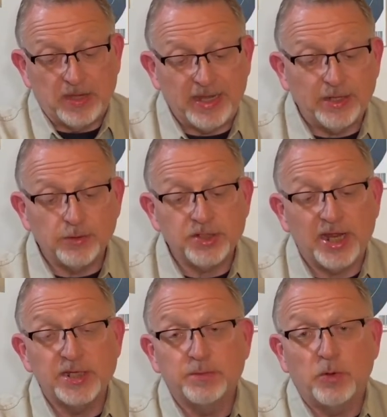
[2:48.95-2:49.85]

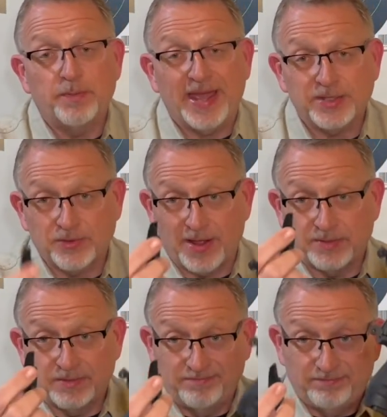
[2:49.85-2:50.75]
Interchangeable
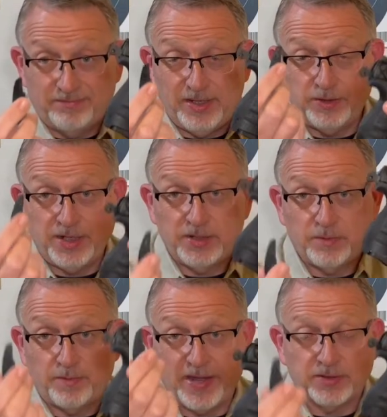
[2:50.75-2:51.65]
backstraps.
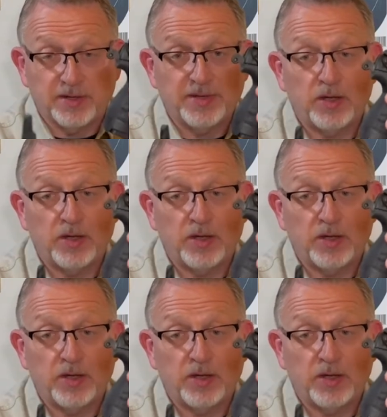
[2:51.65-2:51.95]
Interchangeable backstraps.